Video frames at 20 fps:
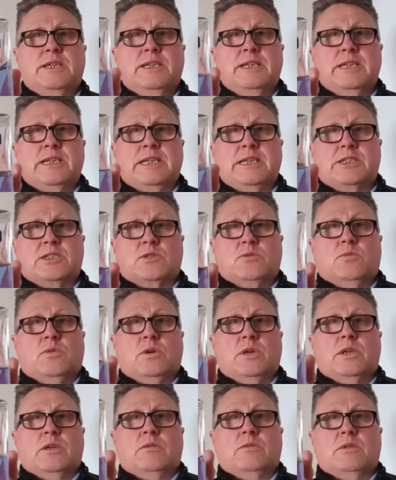it's
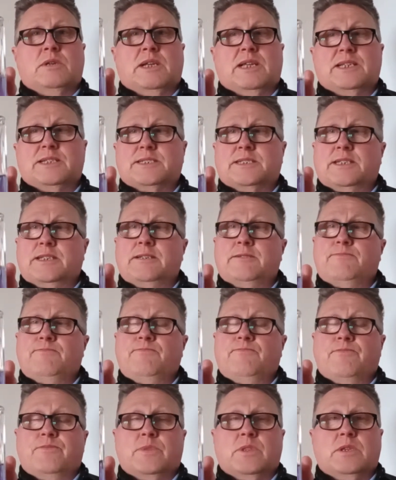quite long lasting,
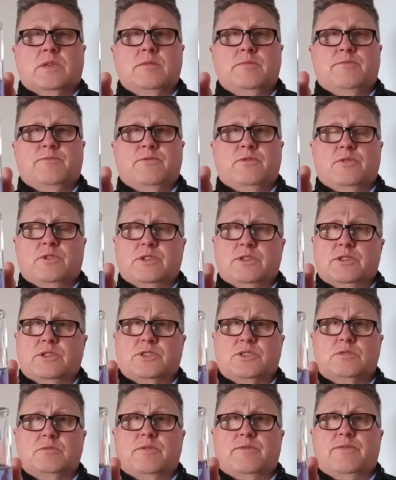good for a
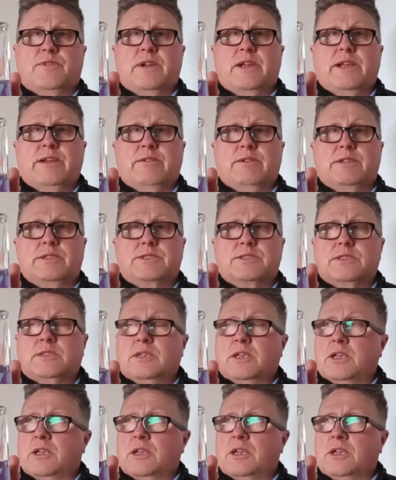summer fragrance.